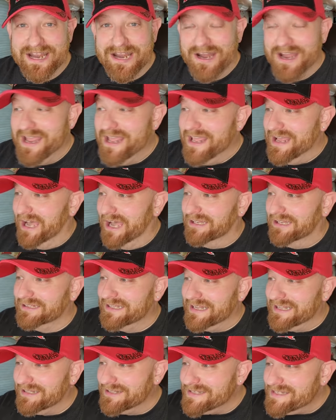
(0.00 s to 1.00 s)
there. A
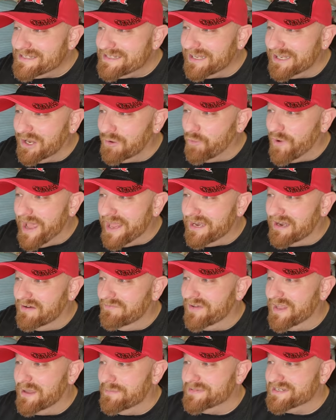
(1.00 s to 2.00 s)
little silhouette
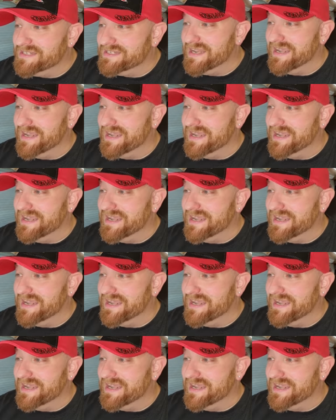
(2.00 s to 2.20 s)
of him